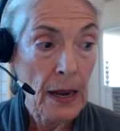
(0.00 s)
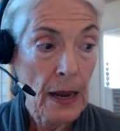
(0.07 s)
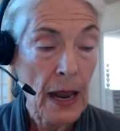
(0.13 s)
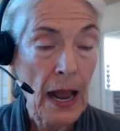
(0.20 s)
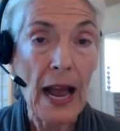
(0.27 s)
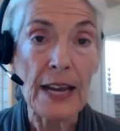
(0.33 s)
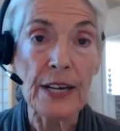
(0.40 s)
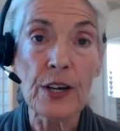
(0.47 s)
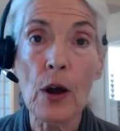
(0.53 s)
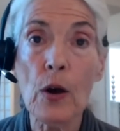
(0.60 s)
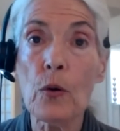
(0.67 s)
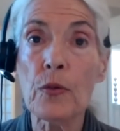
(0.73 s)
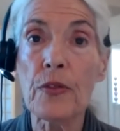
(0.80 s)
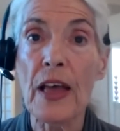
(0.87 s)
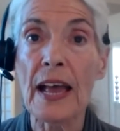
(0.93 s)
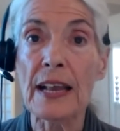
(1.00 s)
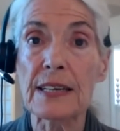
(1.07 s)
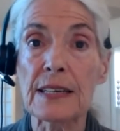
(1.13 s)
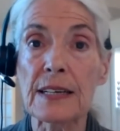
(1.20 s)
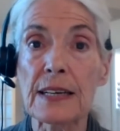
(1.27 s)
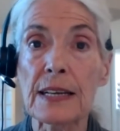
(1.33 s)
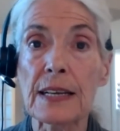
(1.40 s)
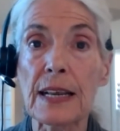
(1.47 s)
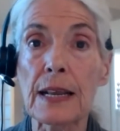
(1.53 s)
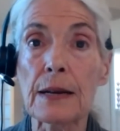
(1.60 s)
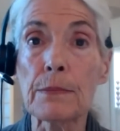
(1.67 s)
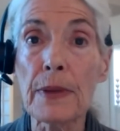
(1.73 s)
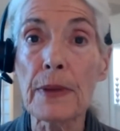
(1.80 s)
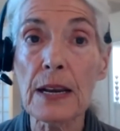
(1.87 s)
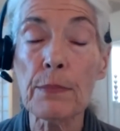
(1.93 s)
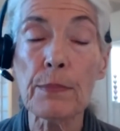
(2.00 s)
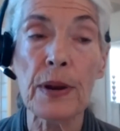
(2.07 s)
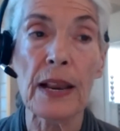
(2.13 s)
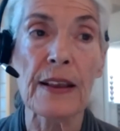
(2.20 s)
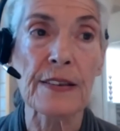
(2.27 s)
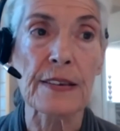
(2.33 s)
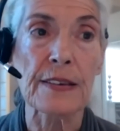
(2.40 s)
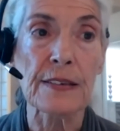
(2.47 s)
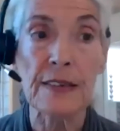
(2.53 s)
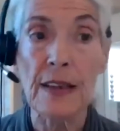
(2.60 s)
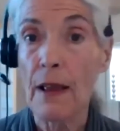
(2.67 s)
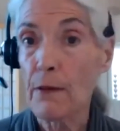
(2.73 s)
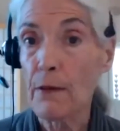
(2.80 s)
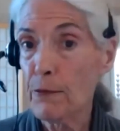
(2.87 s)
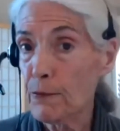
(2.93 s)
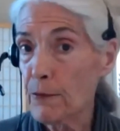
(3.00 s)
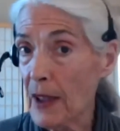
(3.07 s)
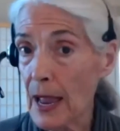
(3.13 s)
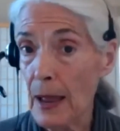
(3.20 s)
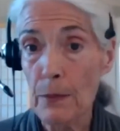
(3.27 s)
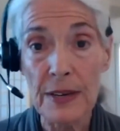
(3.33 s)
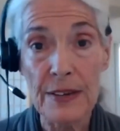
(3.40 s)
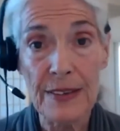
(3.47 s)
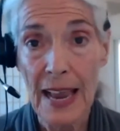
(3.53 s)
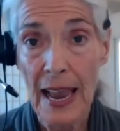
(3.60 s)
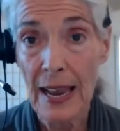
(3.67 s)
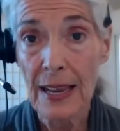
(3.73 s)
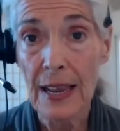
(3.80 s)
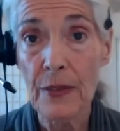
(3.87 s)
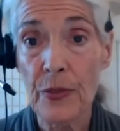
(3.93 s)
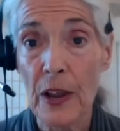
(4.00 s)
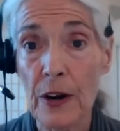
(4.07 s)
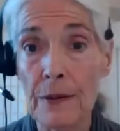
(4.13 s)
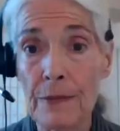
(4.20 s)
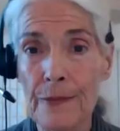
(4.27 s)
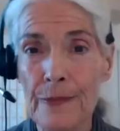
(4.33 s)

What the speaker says: I know that in many places, families can't get there.